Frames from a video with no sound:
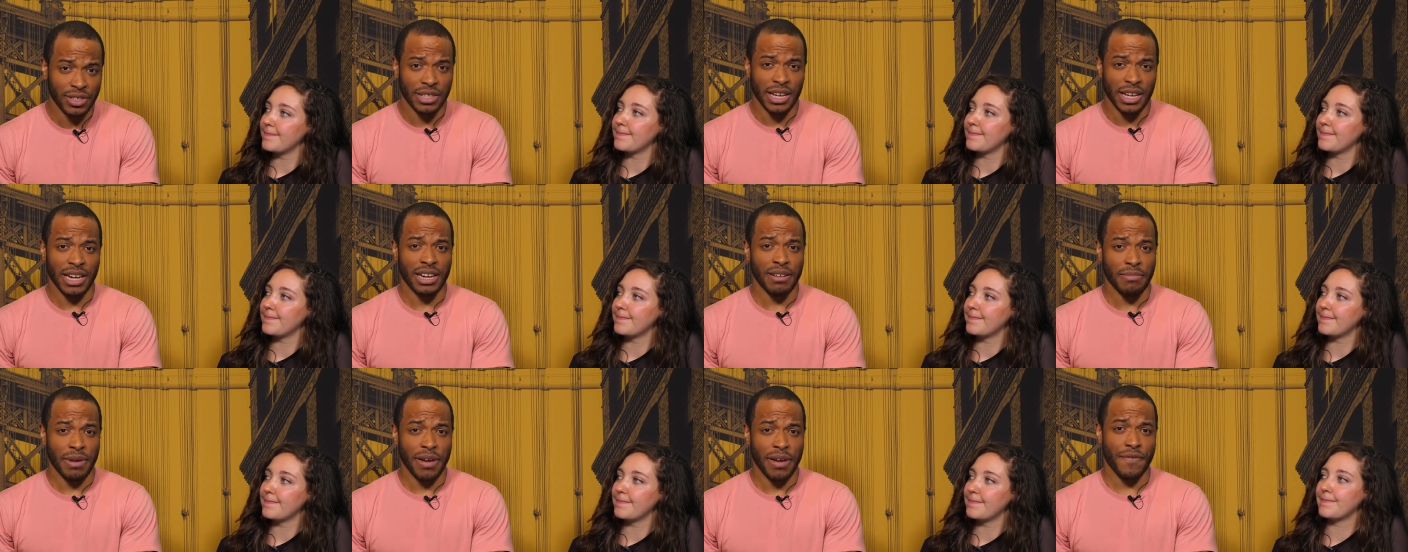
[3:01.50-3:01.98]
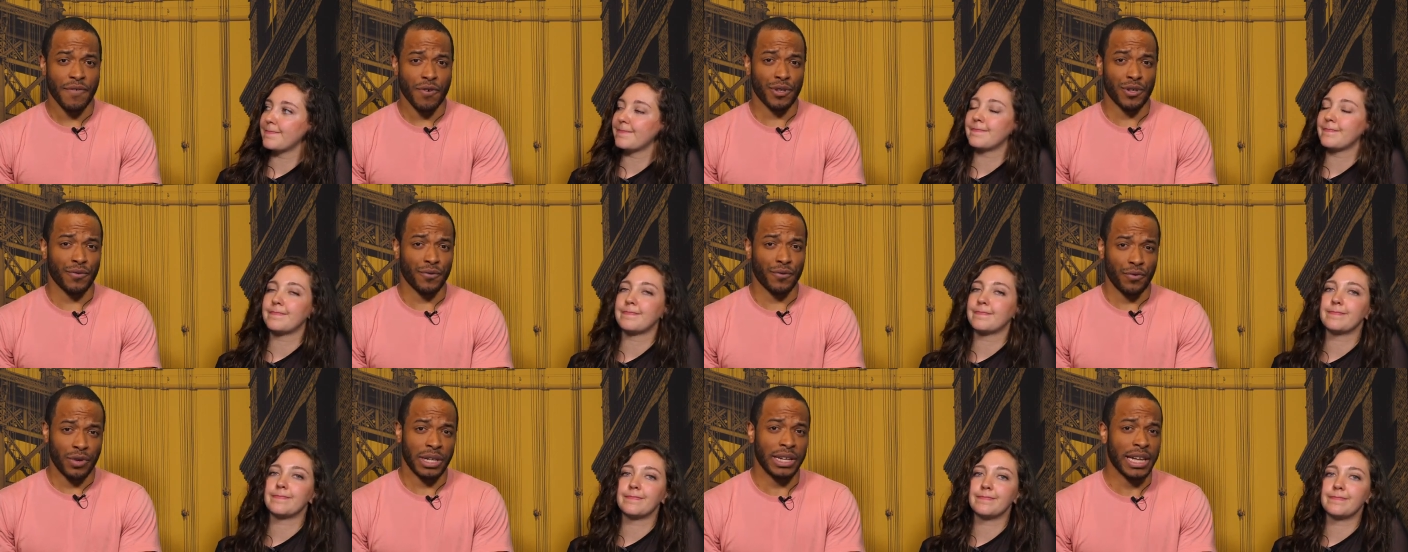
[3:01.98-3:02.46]
Speaker 1: landed my first
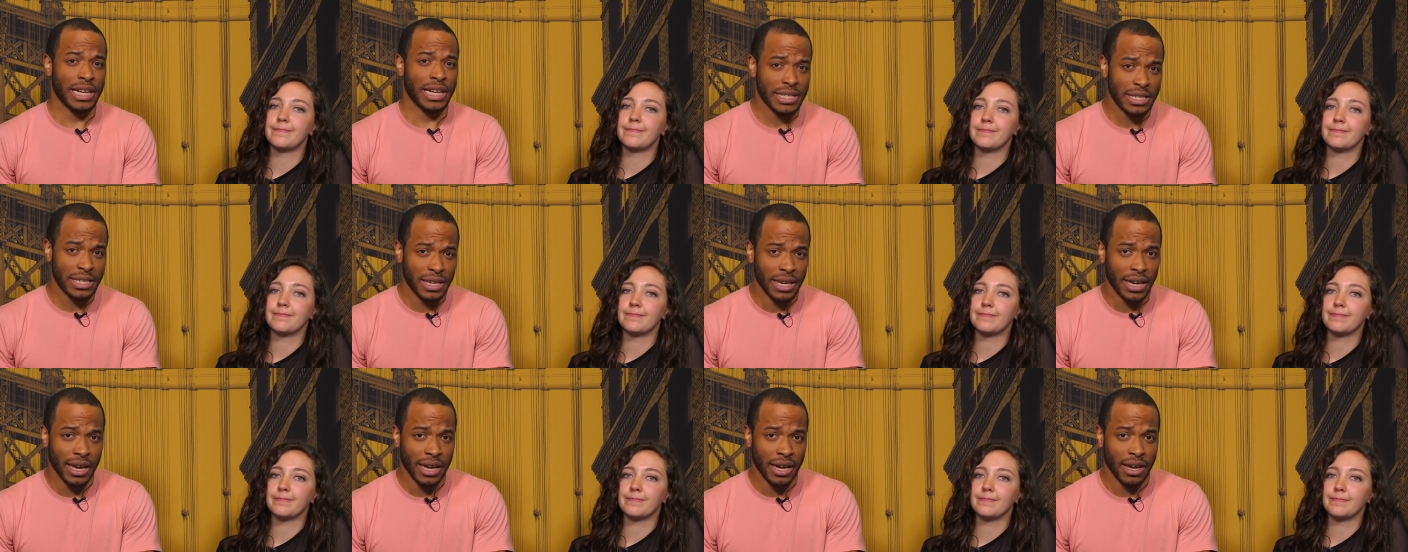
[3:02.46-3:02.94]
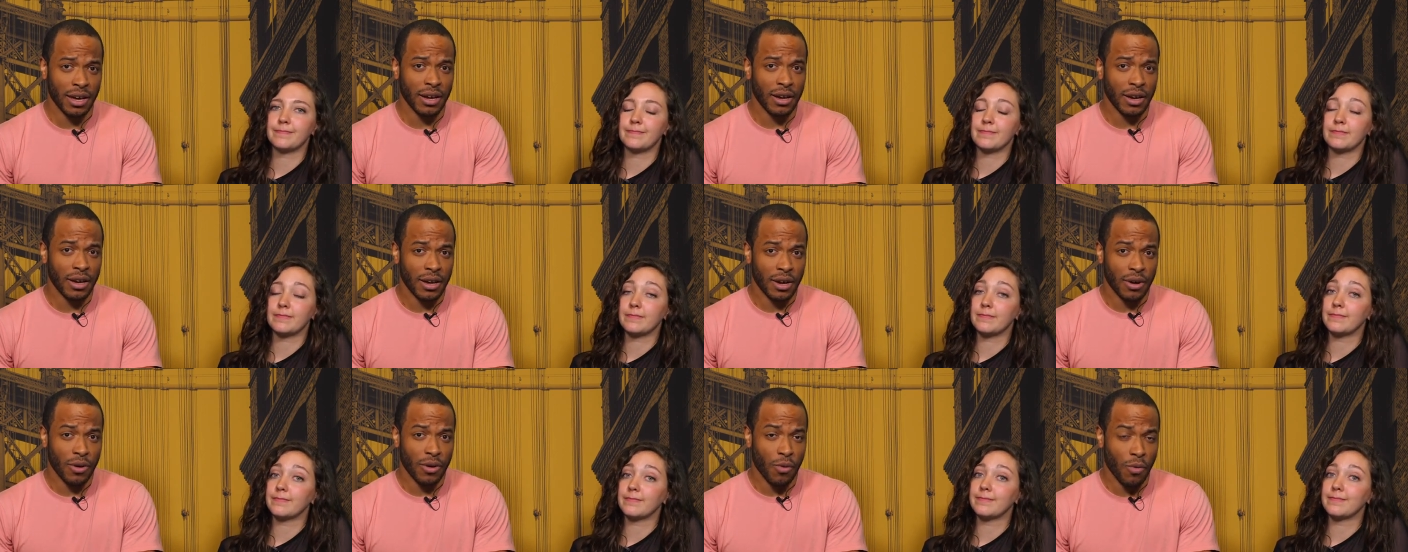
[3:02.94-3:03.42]
freelance gig
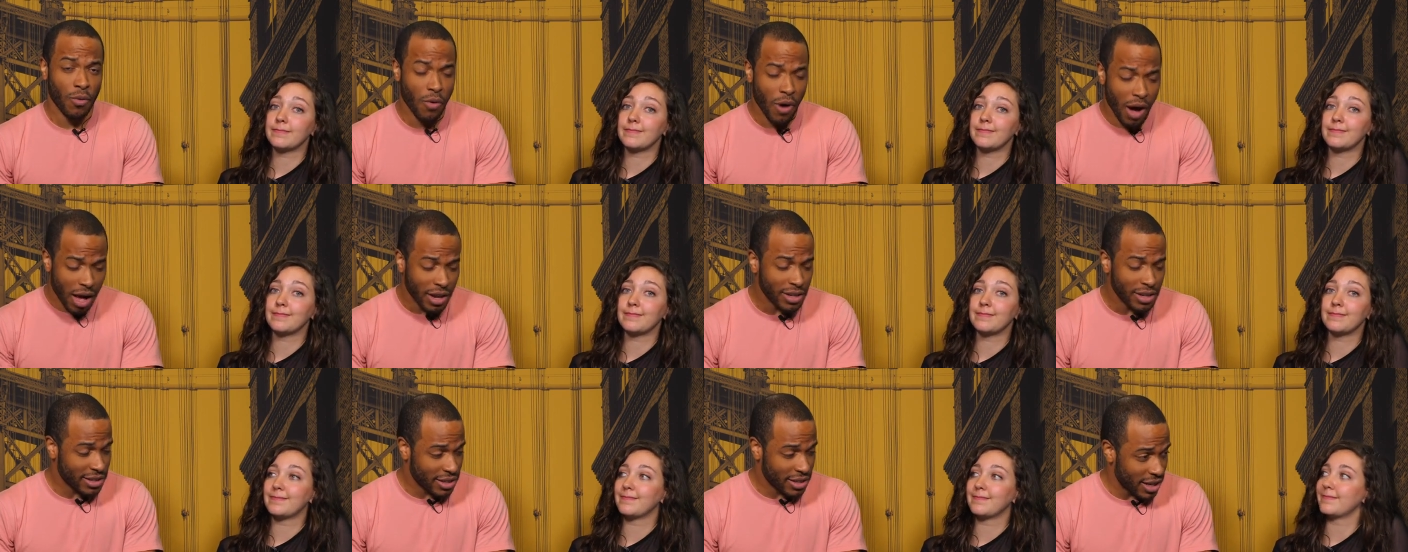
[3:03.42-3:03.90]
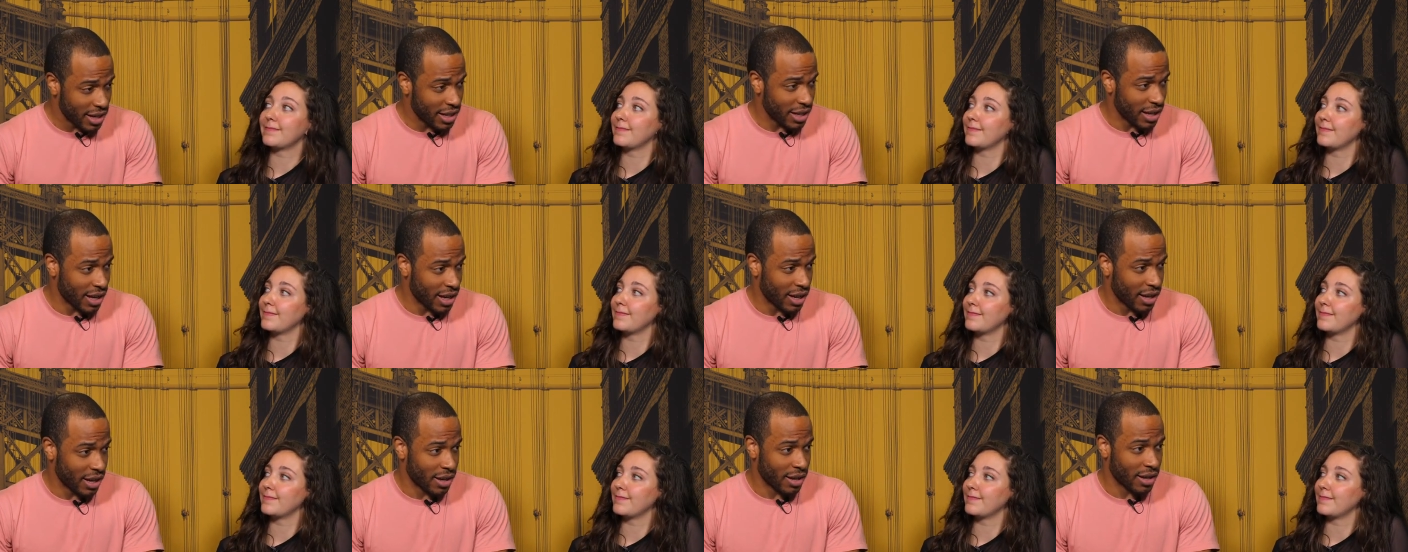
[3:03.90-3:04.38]
while
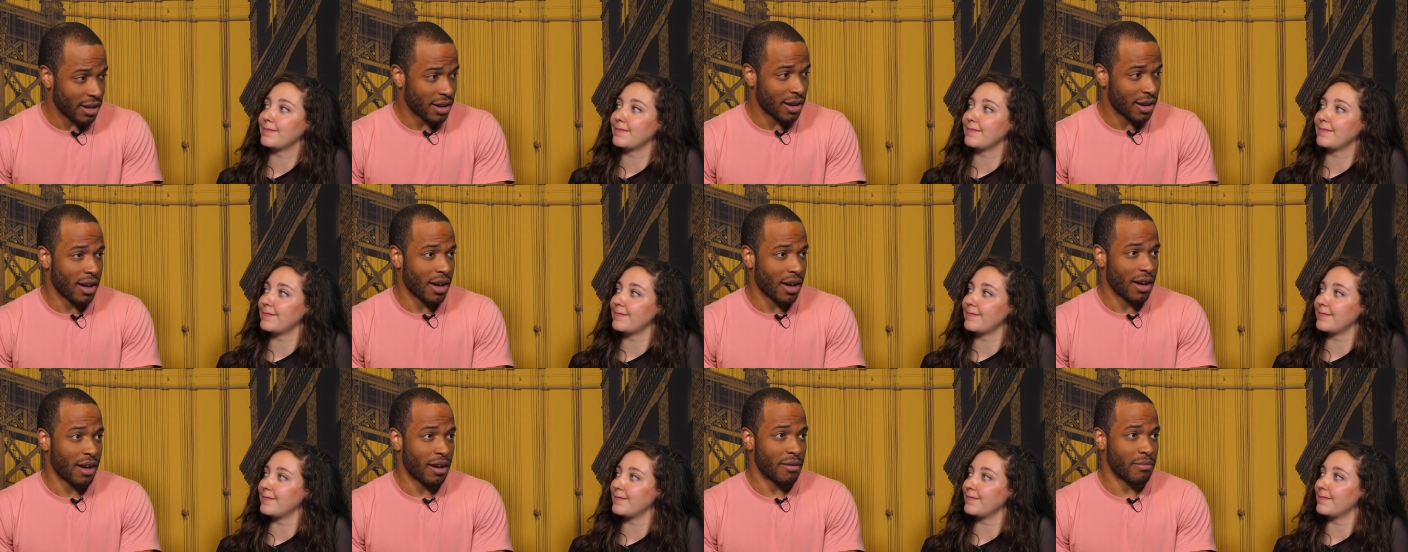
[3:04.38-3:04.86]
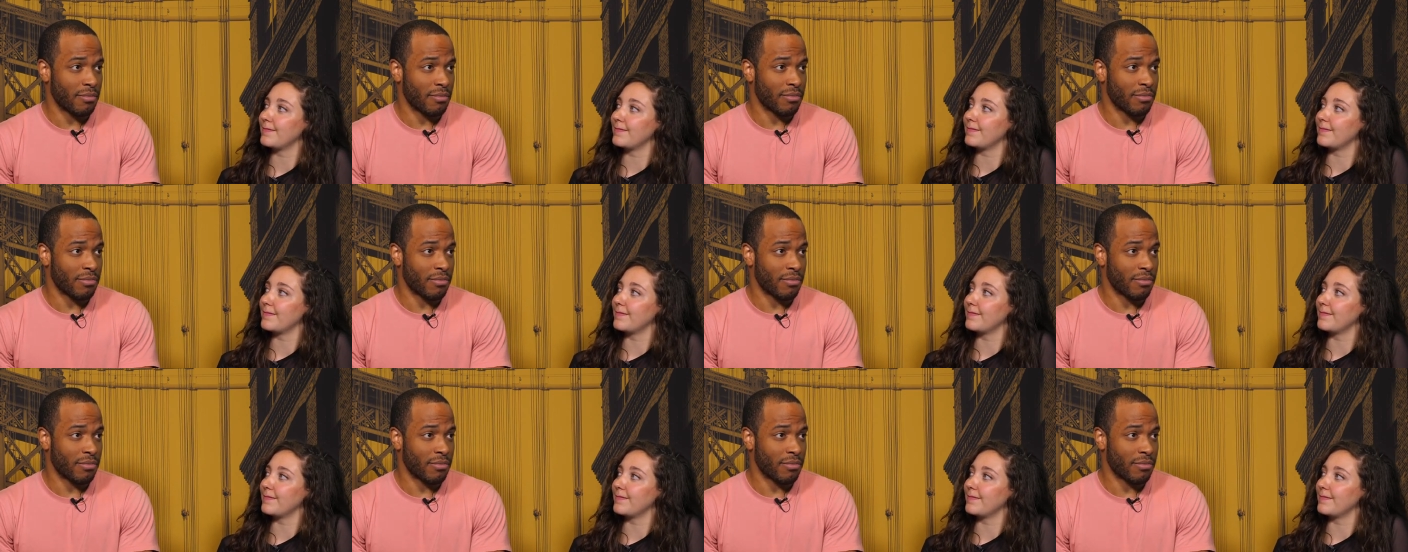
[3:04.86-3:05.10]
studying um,